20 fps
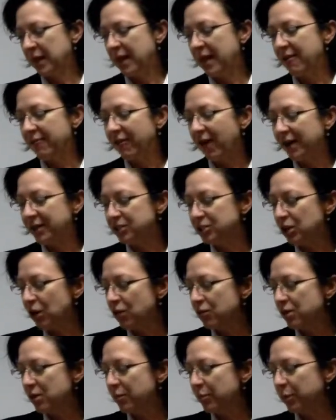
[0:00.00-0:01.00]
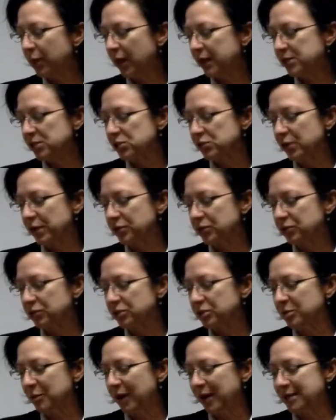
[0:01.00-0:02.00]
If I don't apply structure
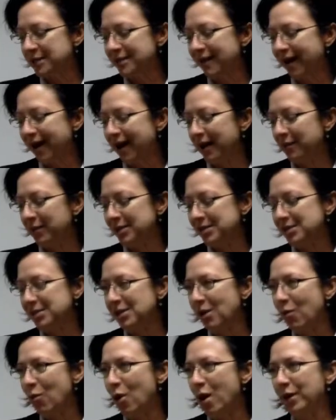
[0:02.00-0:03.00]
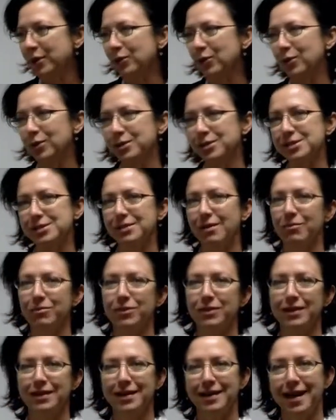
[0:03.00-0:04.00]
to my time, someone or
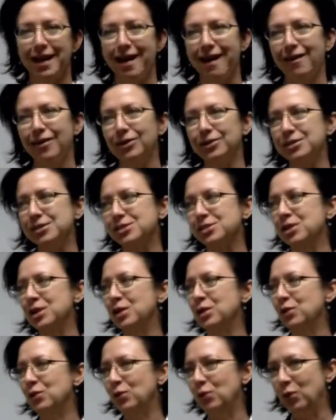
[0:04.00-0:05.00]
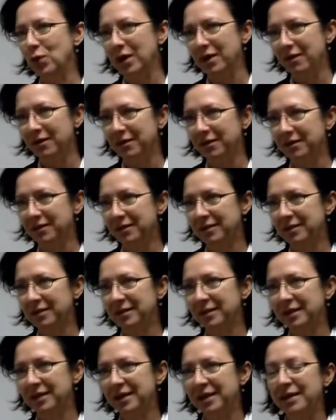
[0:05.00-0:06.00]
something else will.
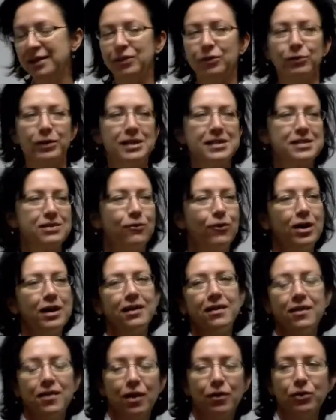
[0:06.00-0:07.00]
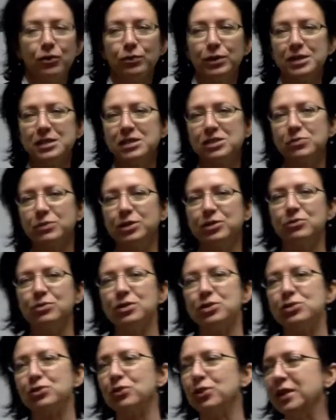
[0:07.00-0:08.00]
One of the other reasons we do
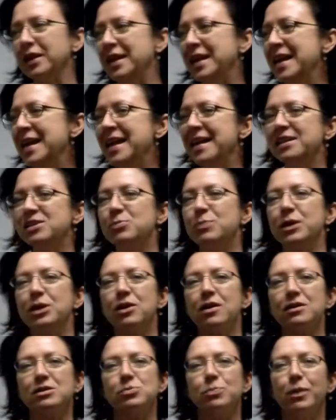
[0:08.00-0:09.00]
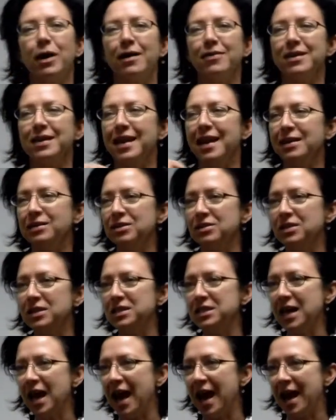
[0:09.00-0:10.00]
this early is because by the end of the
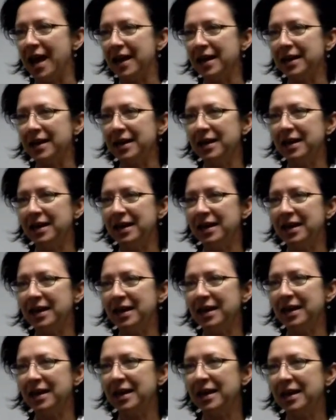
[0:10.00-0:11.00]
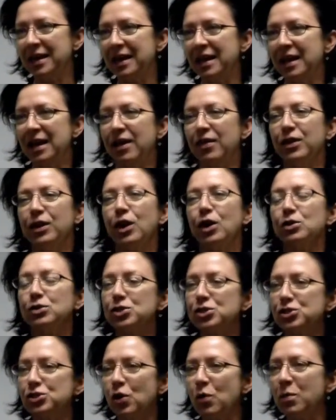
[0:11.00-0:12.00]
day, there are
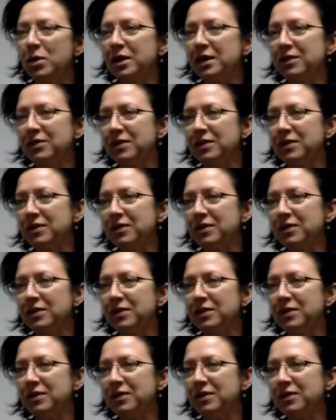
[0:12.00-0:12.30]
so many